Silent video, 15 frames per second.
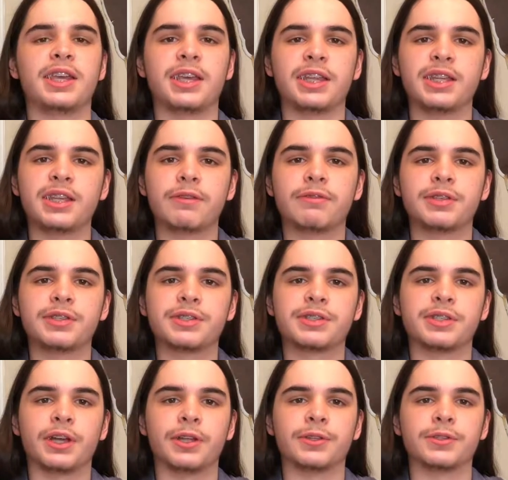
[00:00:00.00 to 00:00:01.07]
any of his
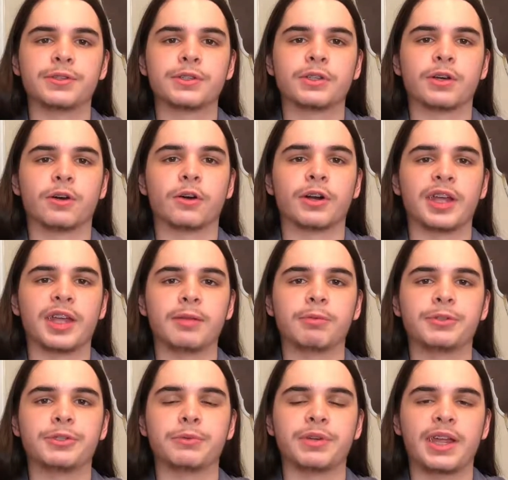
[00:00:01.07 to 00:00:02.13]
sons are
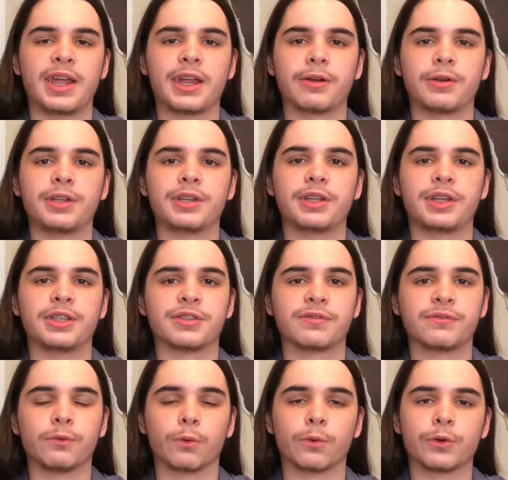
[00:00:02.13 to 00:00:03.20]
able to inherit his
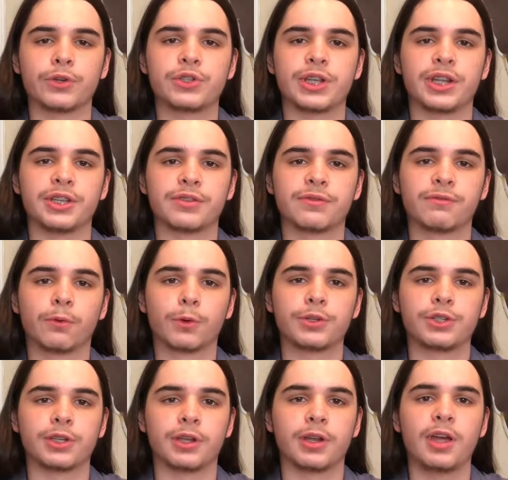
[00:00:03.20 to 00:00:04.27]
forge and his
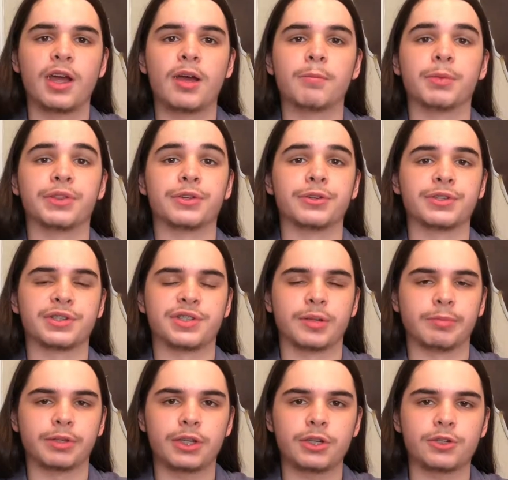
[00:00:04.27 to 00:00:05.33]
fortune, but there is a
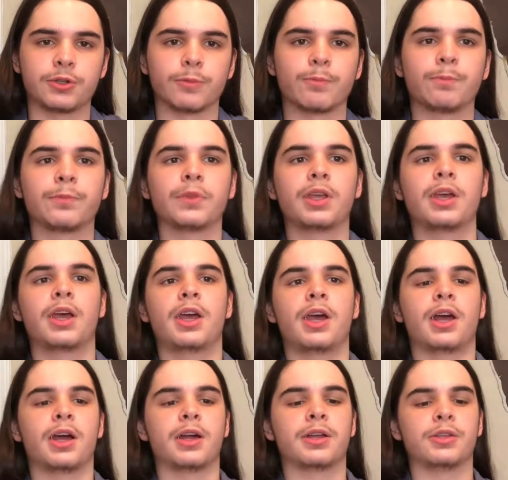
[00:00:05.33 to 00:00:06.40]
stipulation.
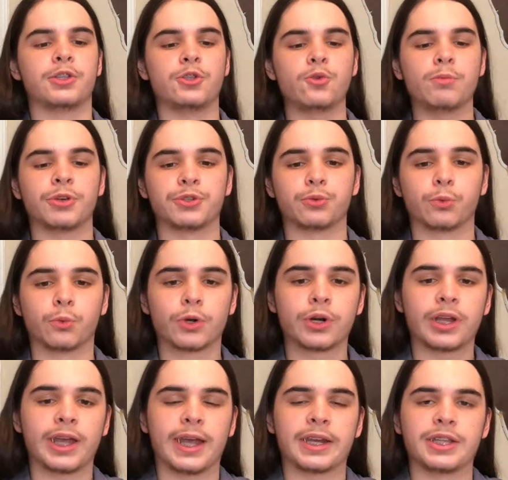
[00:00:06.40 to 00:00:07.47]
You must
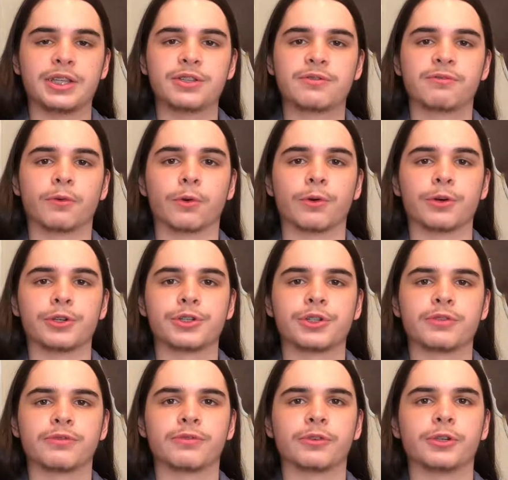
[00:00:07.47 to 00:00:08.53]
work at his forge
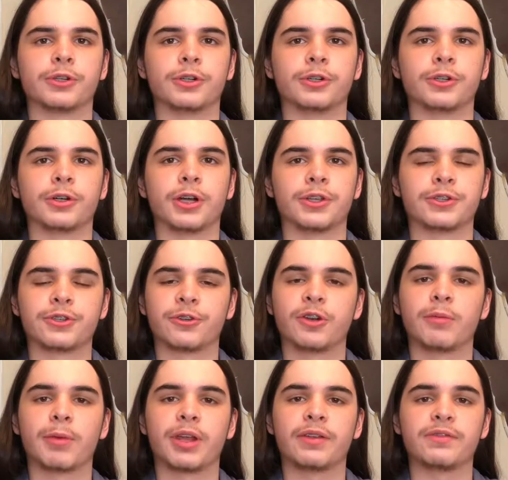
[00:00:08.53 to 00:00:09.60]
for a certain
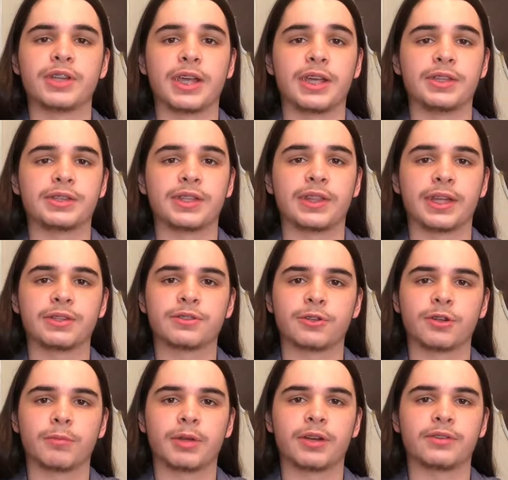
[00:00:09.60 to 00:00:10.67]
amount of days, and that
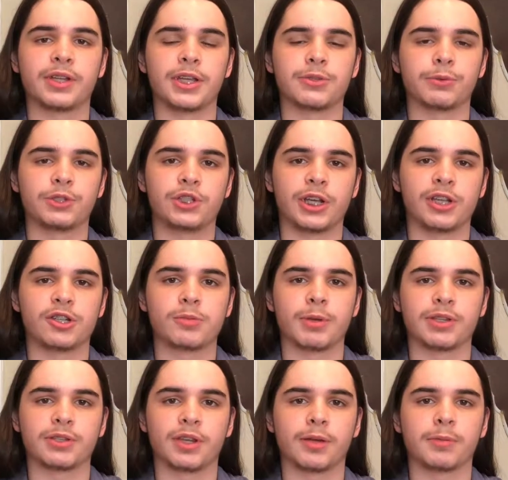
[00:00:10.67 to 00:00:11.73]
certain amount of days will change
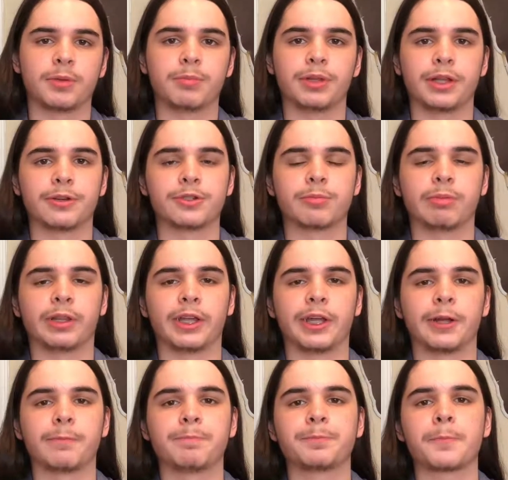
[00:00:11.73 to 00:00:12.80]
based on how many players are
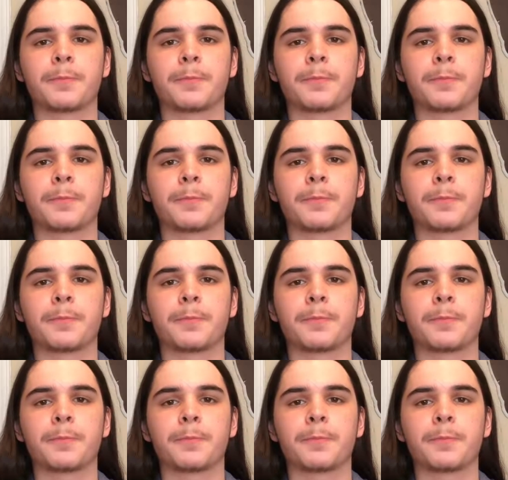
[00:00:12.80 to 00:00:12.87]
playing.